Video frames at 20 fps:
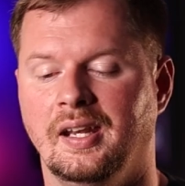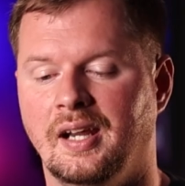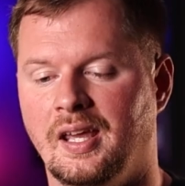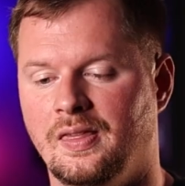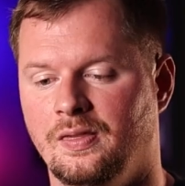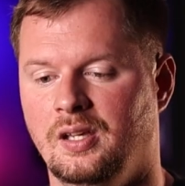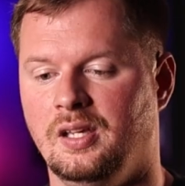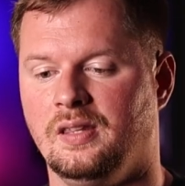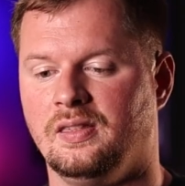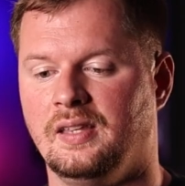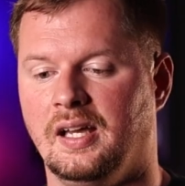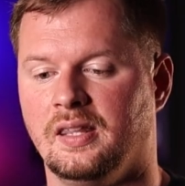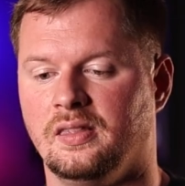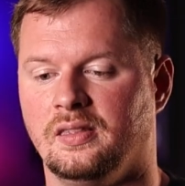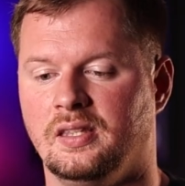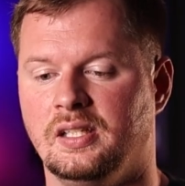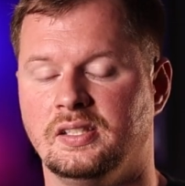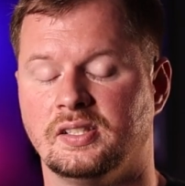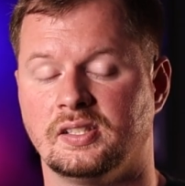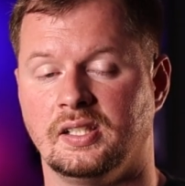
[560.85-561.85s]
and I think that
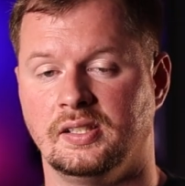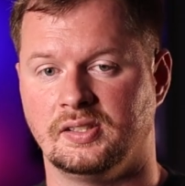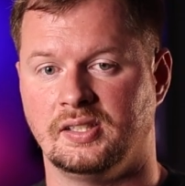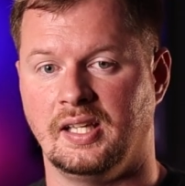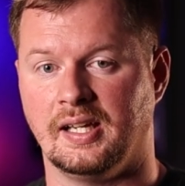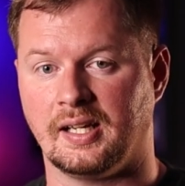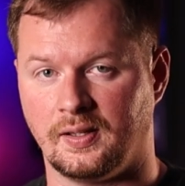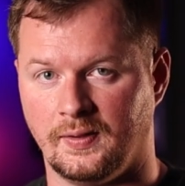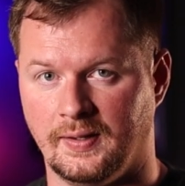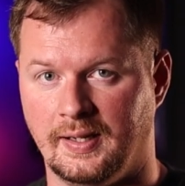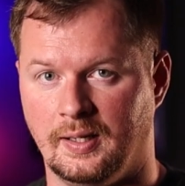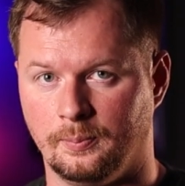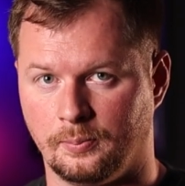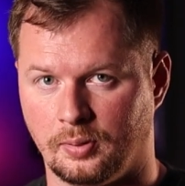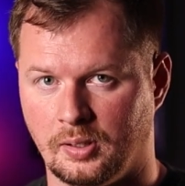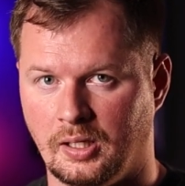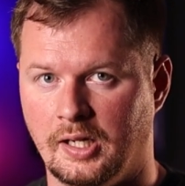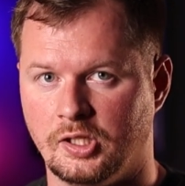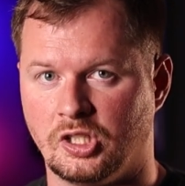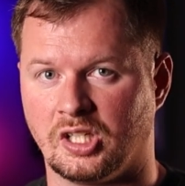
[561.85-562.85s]
the Sunset Clown
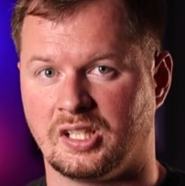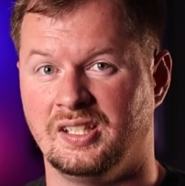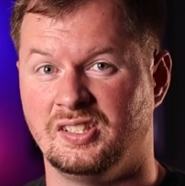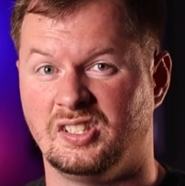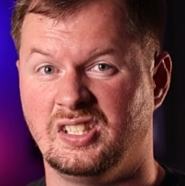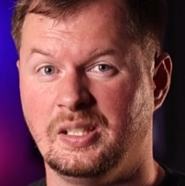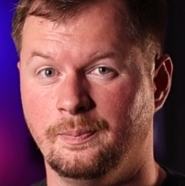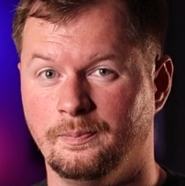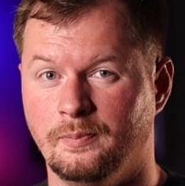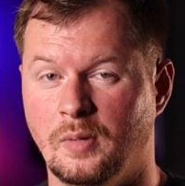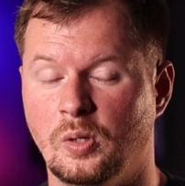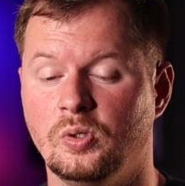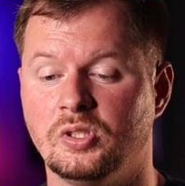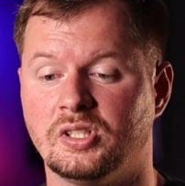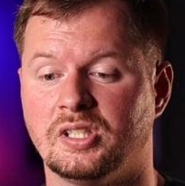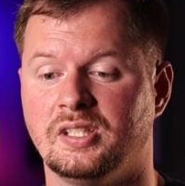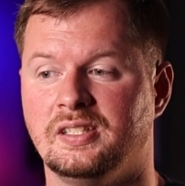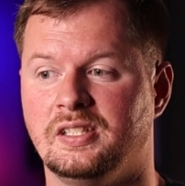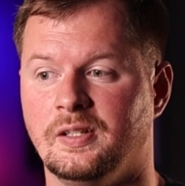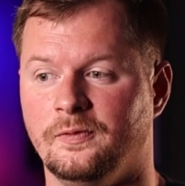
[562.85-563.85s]
project is the
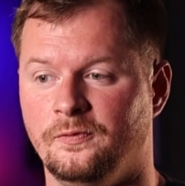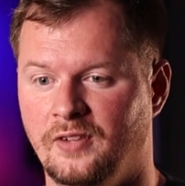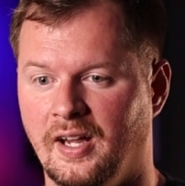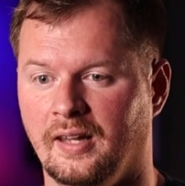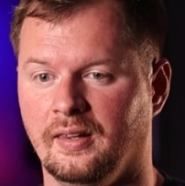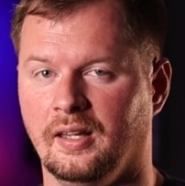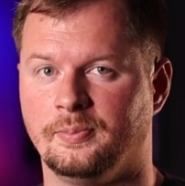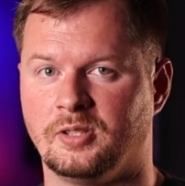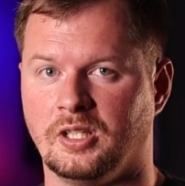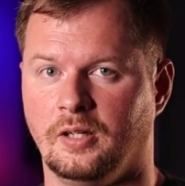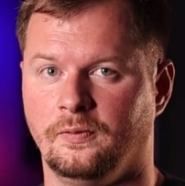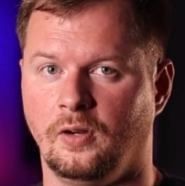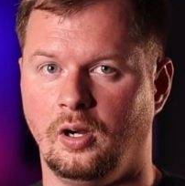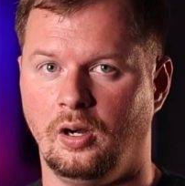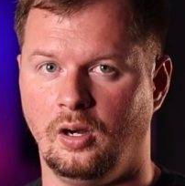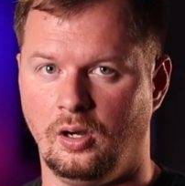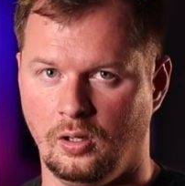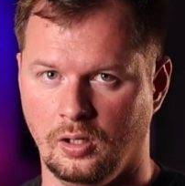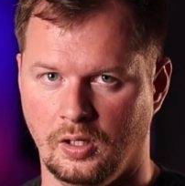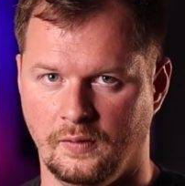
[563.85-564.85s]
most developed of
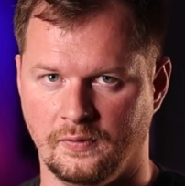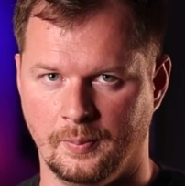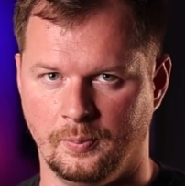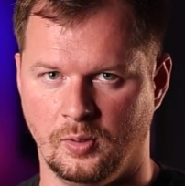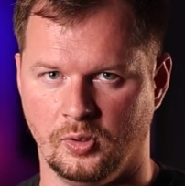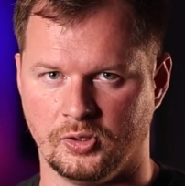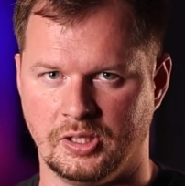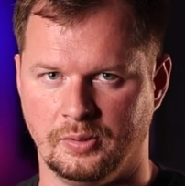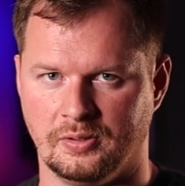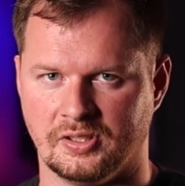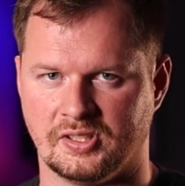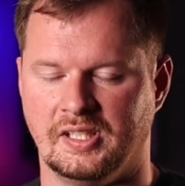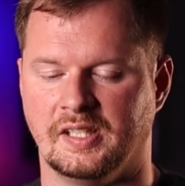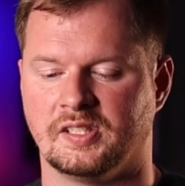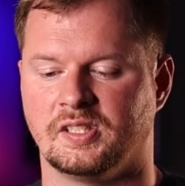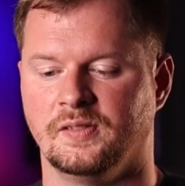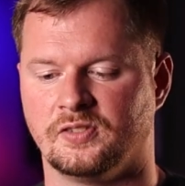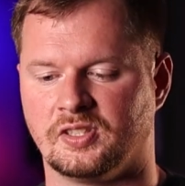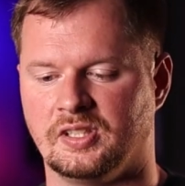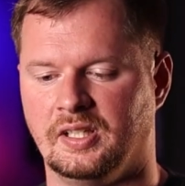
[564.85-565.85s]
all of the
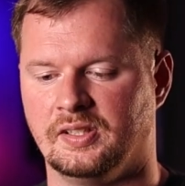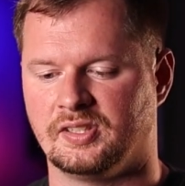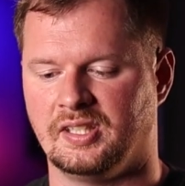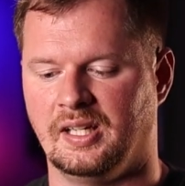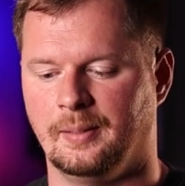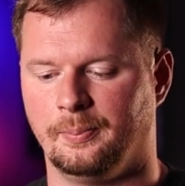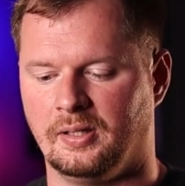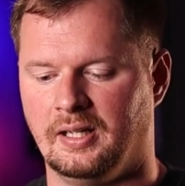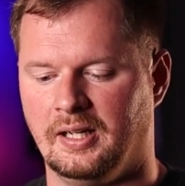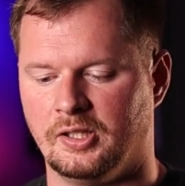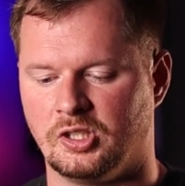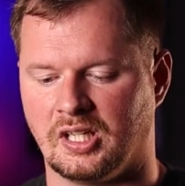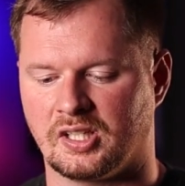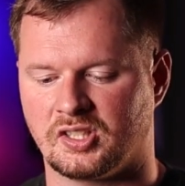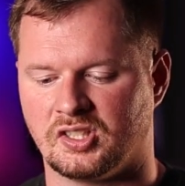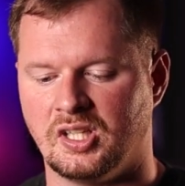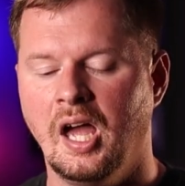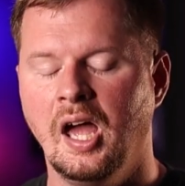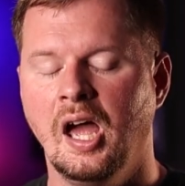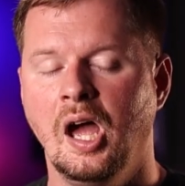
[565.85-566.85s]
multi-recessive sunset
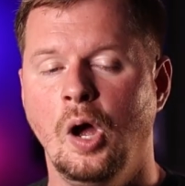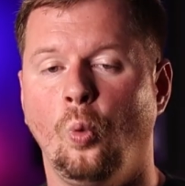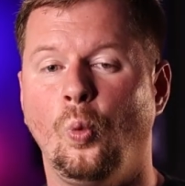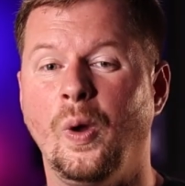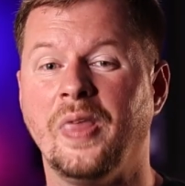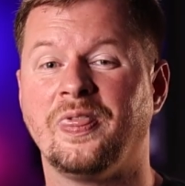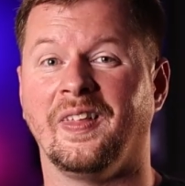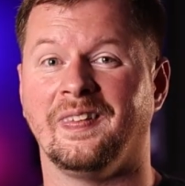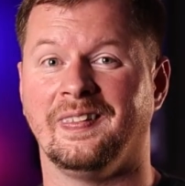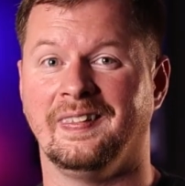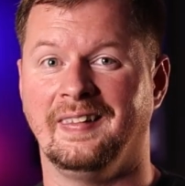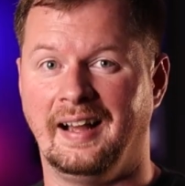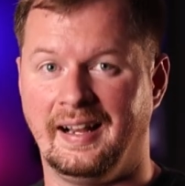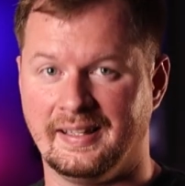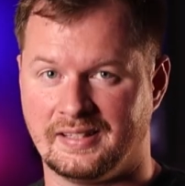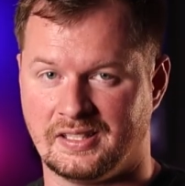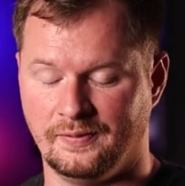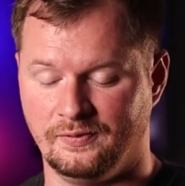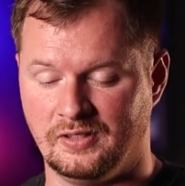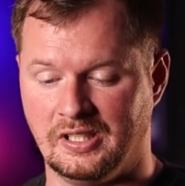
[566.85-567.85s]
projects, with
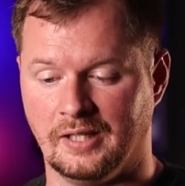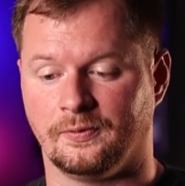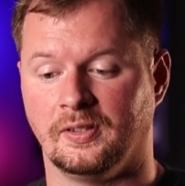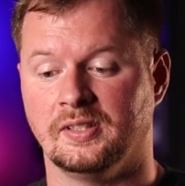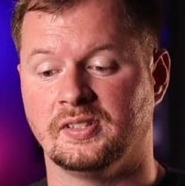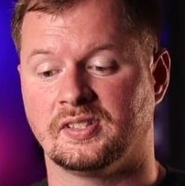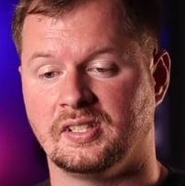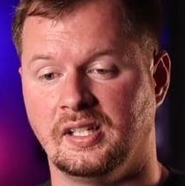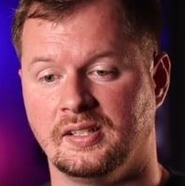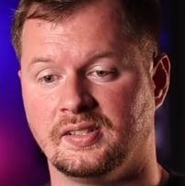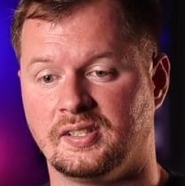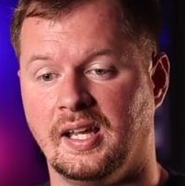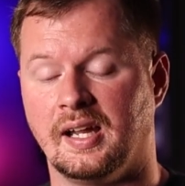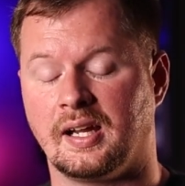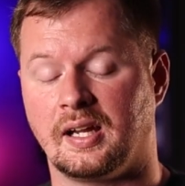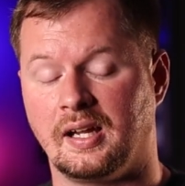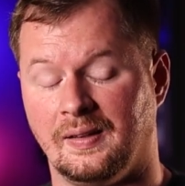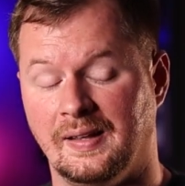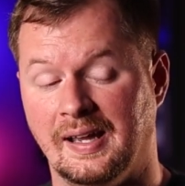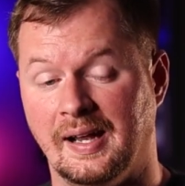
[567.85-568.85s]
lots of different
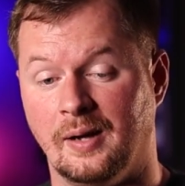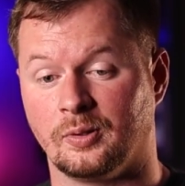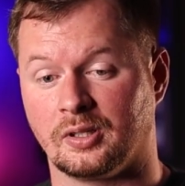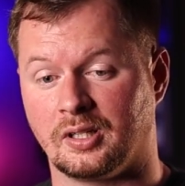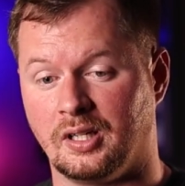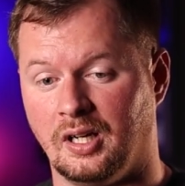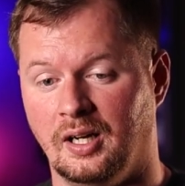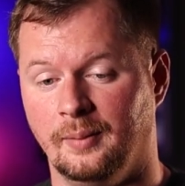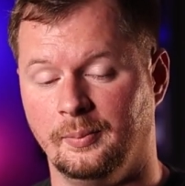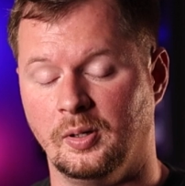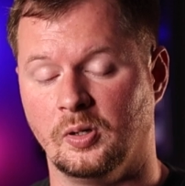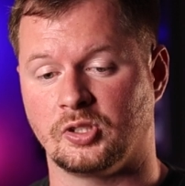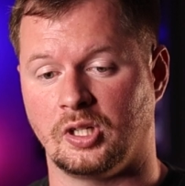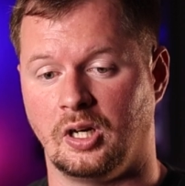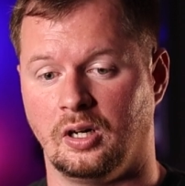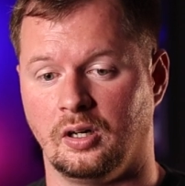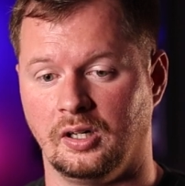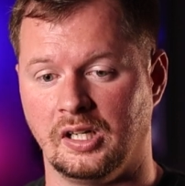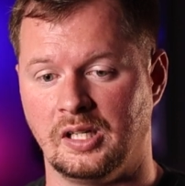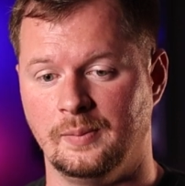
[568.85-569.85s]
Sunset Clown combos
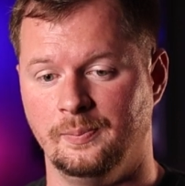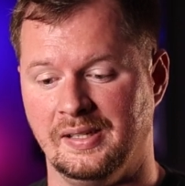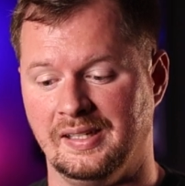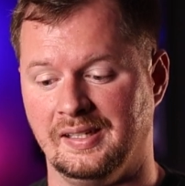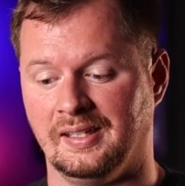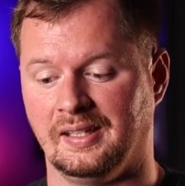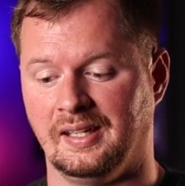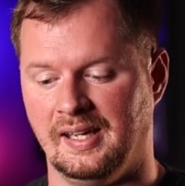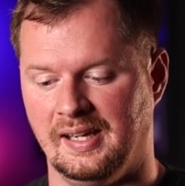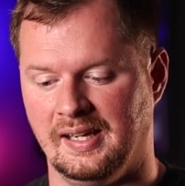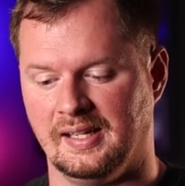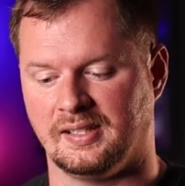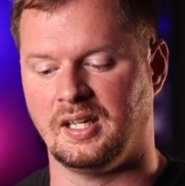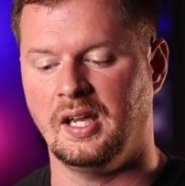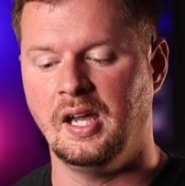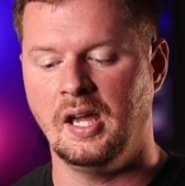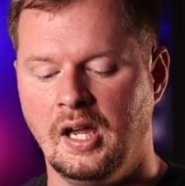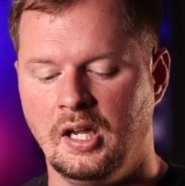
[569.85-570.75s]
already being hit.